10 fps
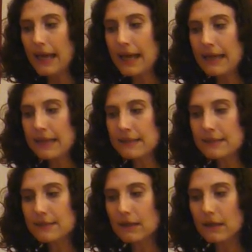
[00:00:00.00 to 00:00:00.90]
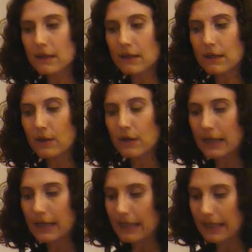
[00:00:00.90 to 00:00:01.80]
And
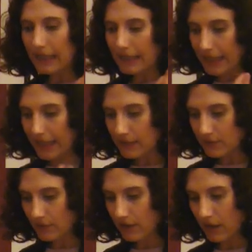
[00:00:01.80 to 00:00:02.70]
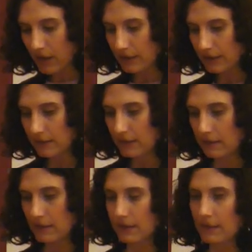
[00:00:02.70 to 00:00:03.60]
later on,
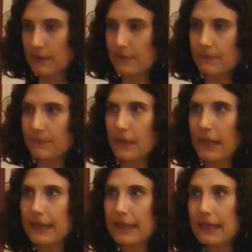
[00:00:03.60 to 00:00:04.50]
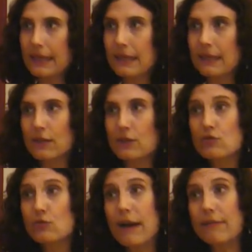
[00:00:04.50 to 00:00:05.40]
he
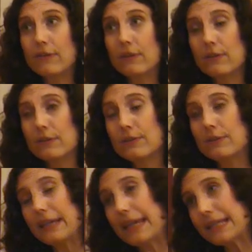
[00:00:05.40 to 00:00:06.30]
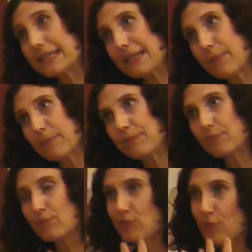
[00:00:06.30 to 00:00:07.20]
traveled, he had some
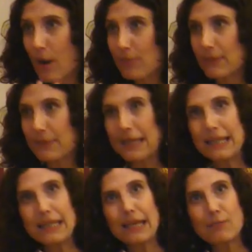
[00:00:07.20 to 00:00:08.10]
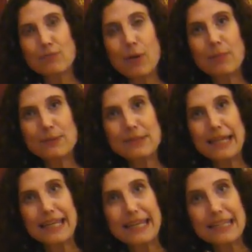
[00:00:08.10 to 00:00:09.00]
problems
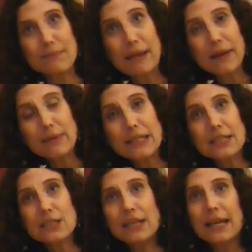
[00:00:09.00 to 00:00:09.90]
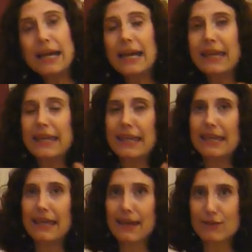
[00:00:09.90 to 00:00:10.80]
in his marriage.
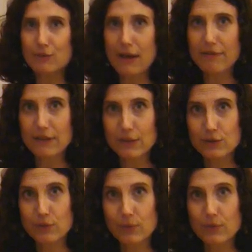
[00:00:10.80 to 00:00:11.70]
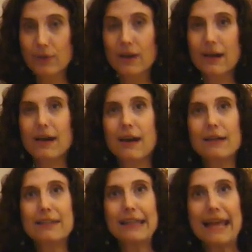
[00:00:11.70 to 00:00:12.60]
He traveled to
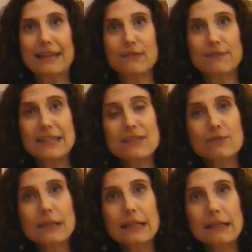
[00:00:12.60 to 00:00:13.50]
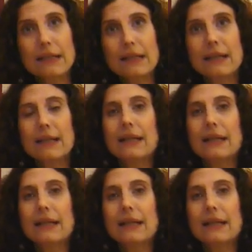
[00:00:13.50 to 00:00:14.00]
the land of Israel.